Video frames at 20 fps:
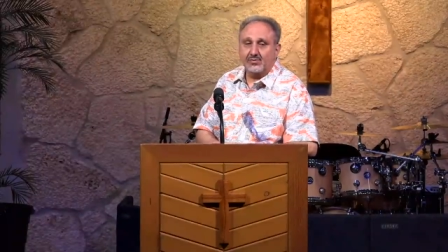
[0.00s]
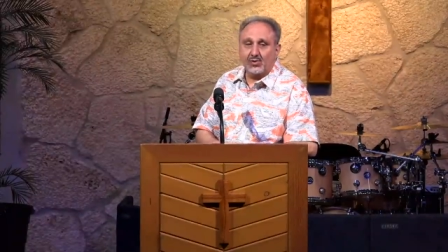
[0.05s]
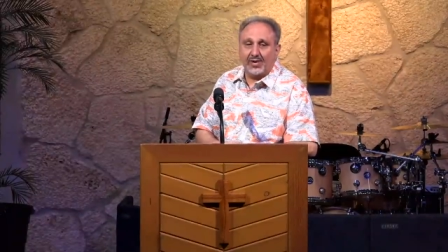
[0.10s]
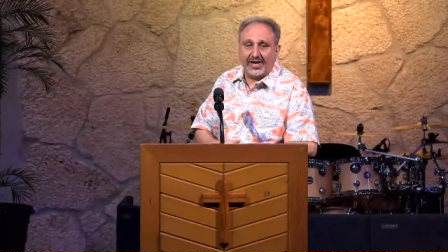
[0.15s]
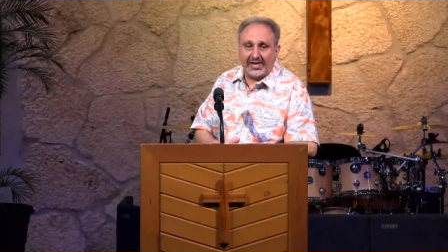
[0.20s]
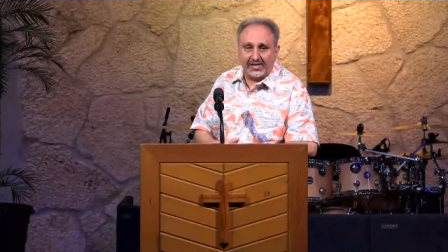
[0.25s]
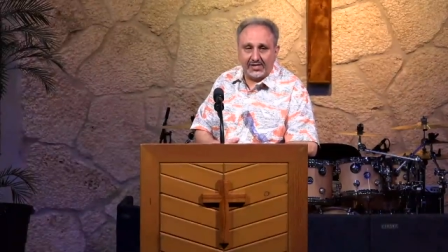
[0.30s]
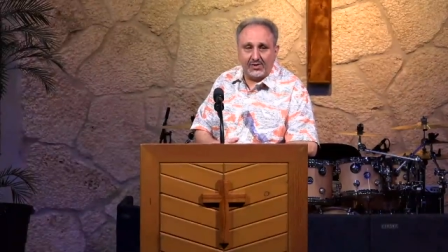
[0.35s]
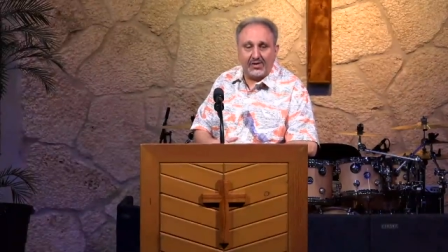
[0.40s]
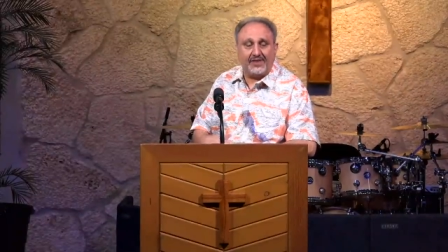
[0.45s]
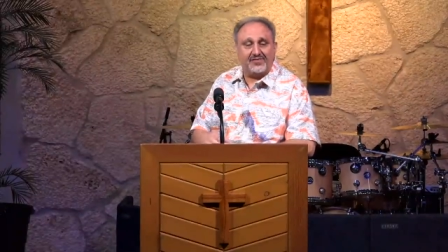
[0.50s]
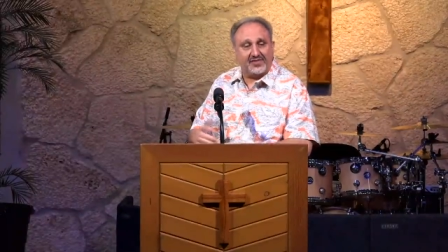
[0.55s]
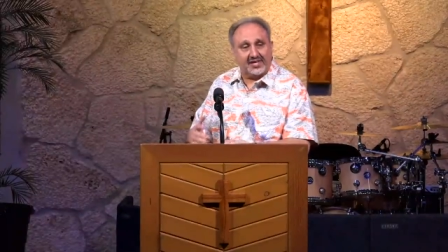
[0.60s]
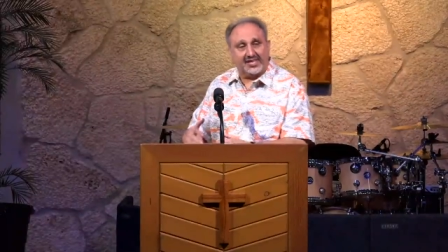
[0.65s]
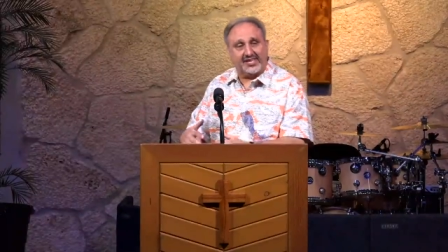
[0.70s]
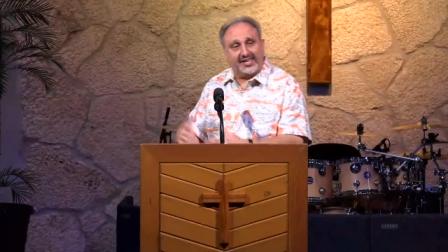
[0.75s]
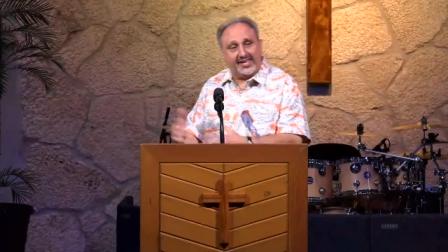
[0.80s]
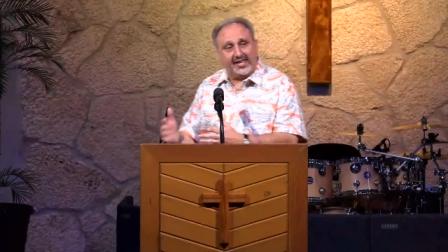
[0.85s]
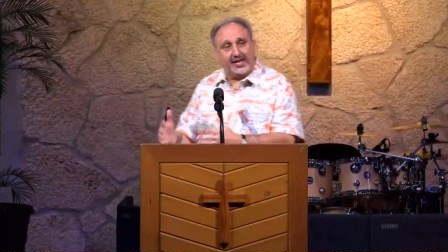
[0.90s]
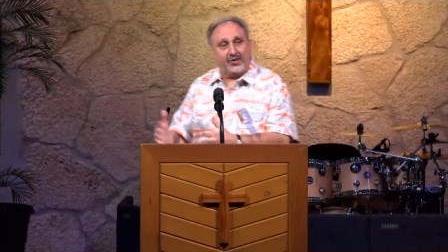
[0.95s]
Wait, you have
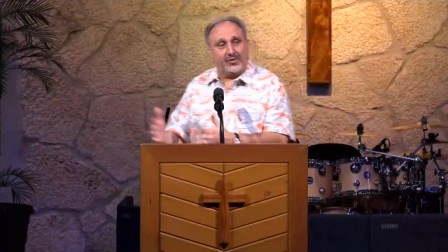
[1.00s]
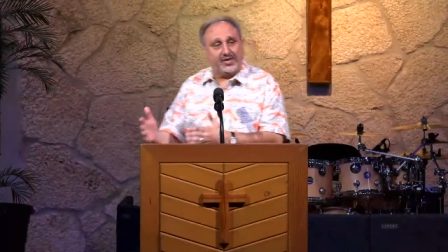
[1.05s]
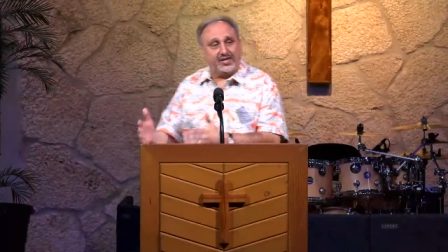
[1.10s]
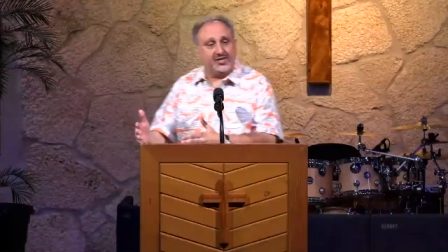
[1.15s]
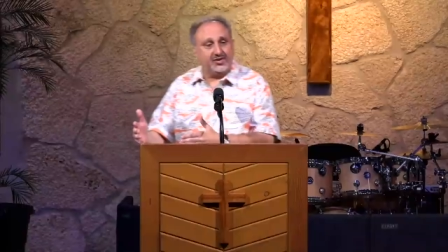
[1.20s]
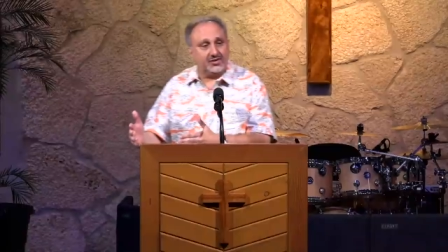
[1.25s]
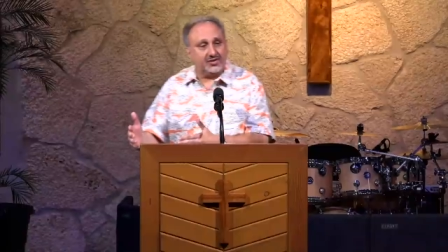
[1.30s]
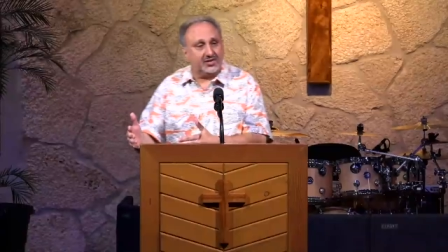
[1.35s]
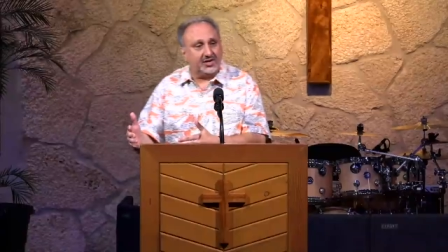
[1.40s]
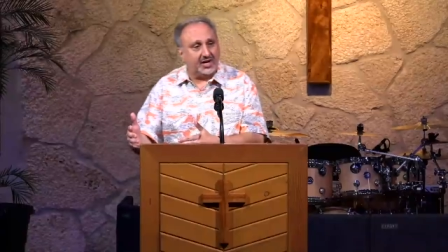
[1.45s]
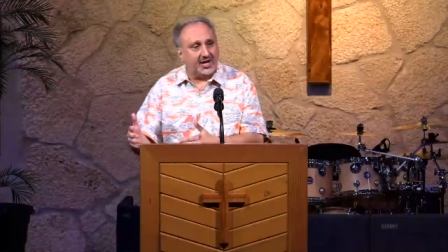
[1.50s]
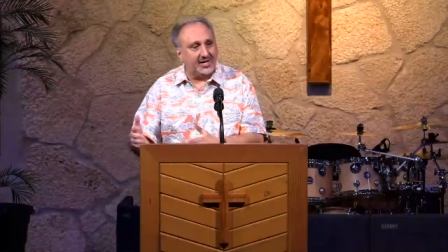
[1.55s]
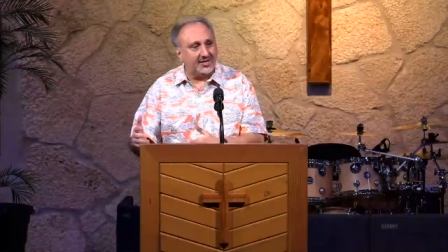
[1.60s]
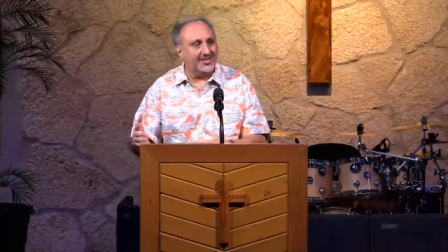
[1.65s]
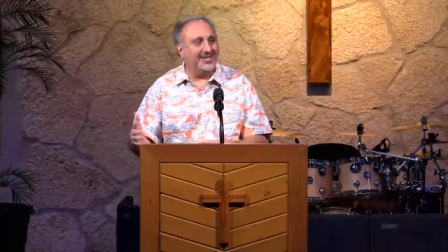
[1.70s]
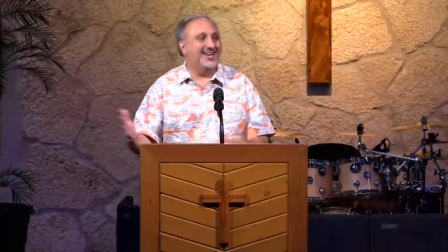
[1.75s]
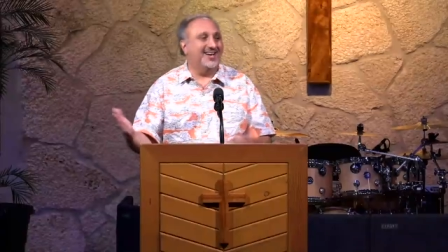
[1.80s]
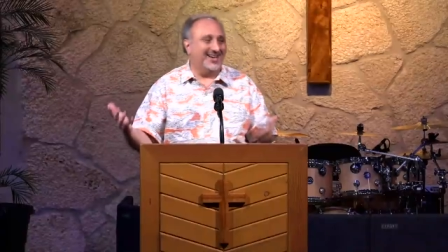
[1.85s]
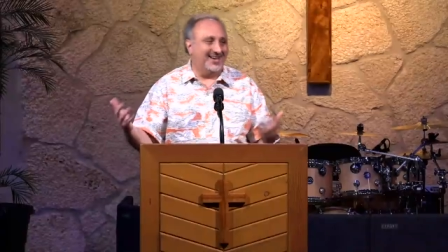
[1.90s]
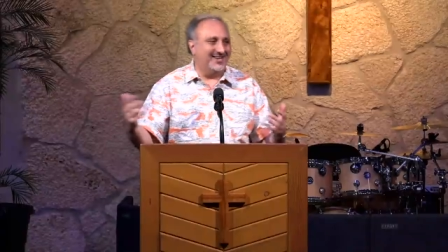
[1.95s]
to carry your
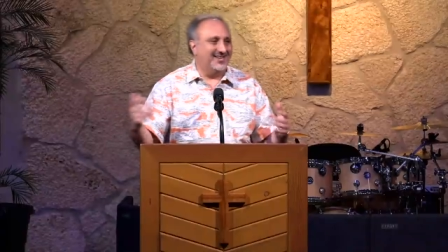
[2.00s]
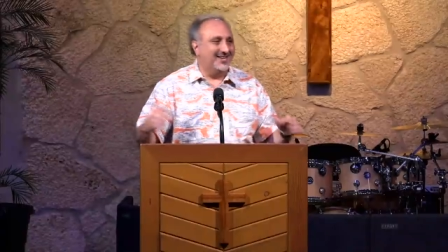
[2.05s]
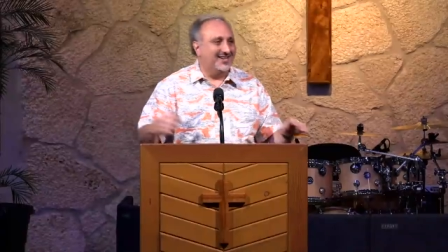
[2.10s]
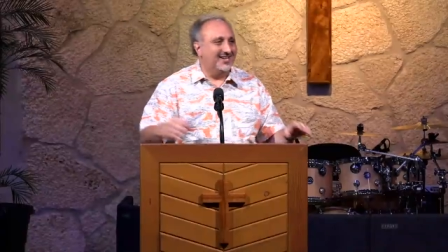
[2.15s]
God?